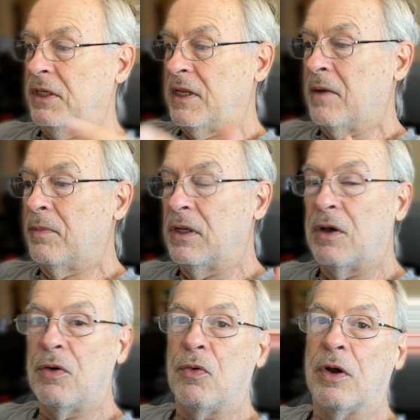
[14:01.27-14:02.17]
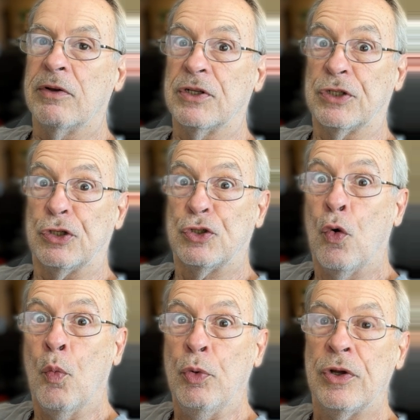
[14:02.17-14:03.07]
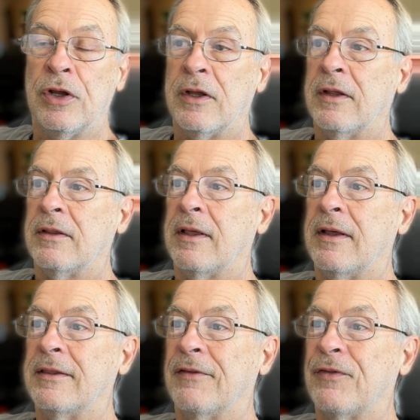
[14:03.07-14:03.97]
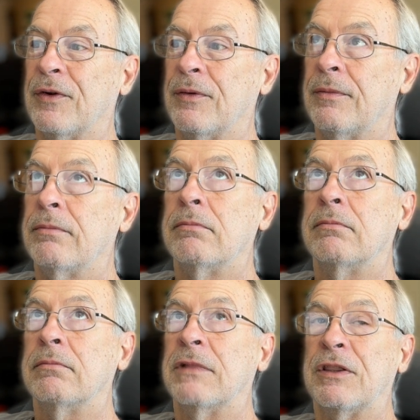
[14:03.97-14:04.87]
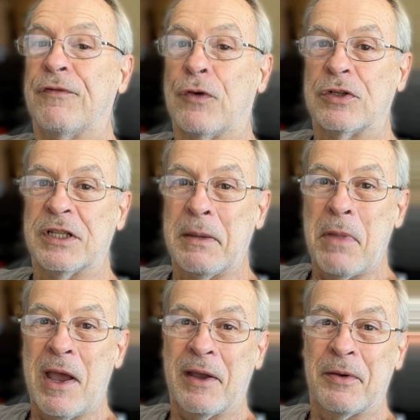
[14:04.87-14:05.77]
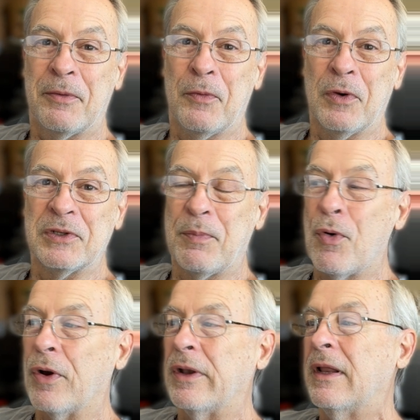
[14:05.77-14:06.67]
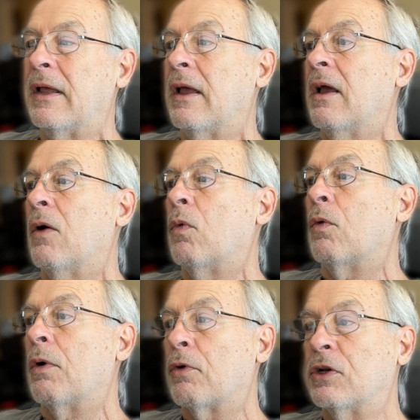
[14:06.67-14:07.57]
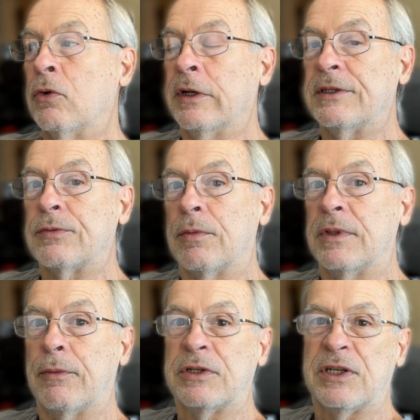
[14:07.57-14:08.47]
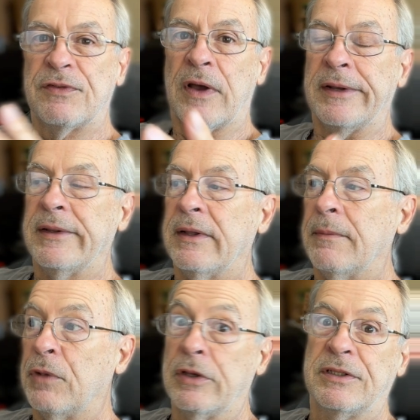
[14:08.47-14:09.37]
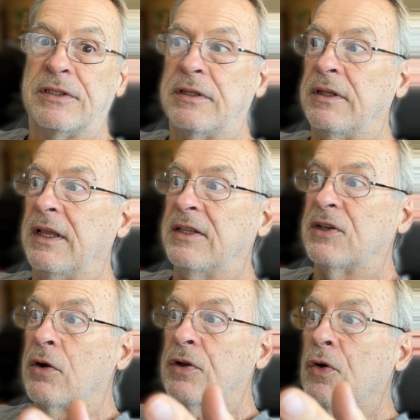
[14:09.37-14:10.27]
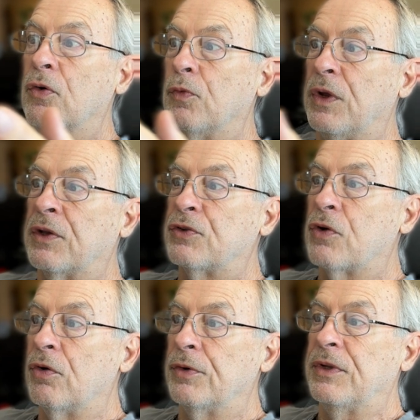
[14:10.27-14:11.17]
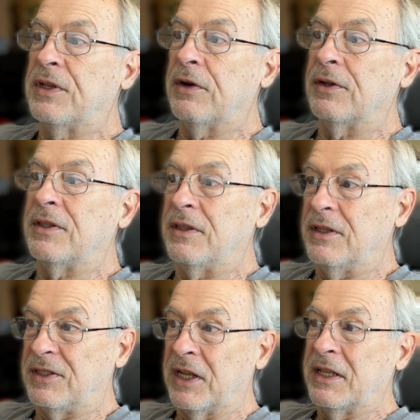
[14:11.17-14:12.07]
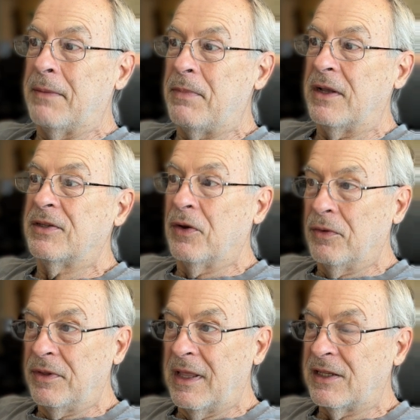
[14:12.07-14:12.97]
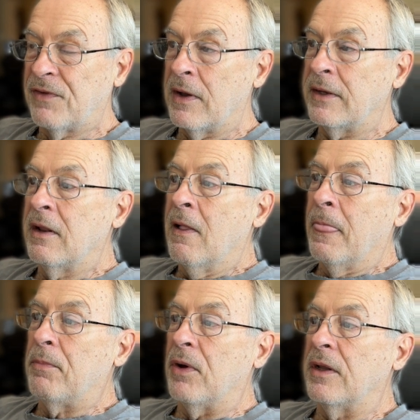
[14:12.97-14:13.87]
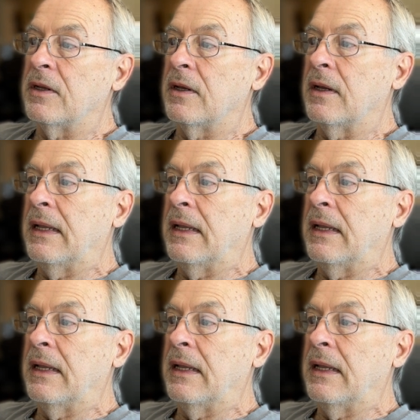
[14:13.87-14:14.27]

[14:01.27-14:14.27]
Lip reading: down below where it just assumed that the first thing back was a port. Well, what we're doing is which is fine because it's our code. We control it. We tell it to send that back, so that's fine. But